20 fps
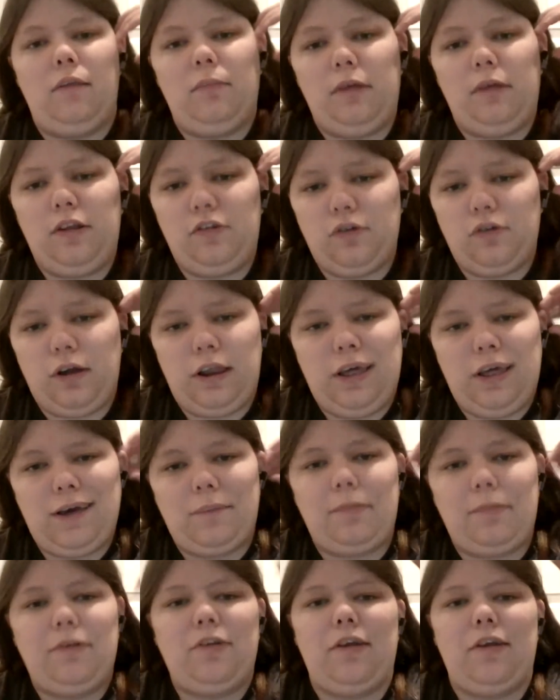me joining a
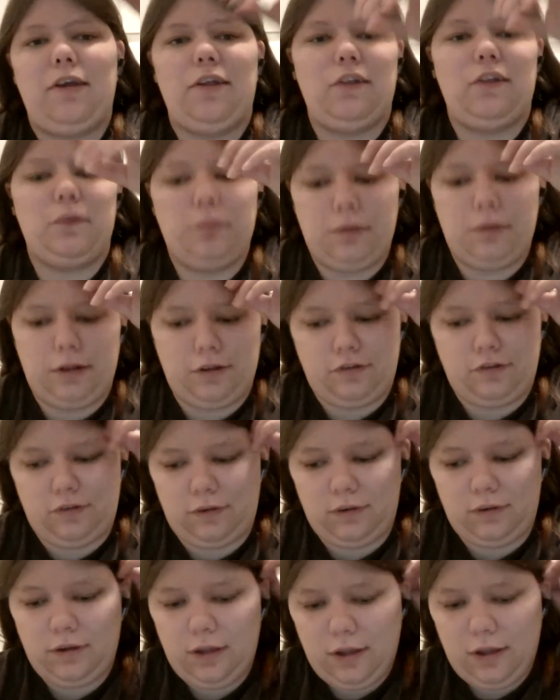particular
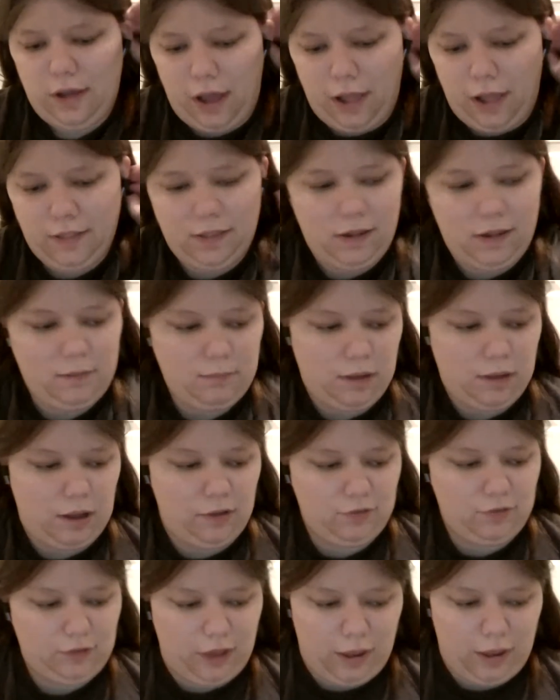religion and then my
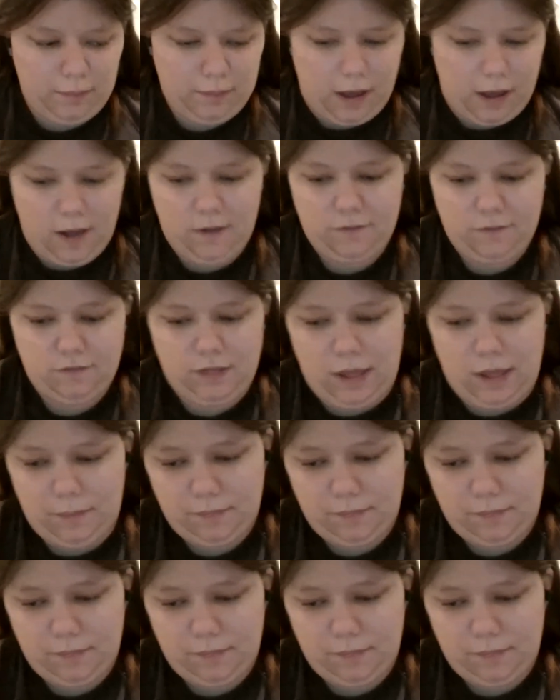escape out of that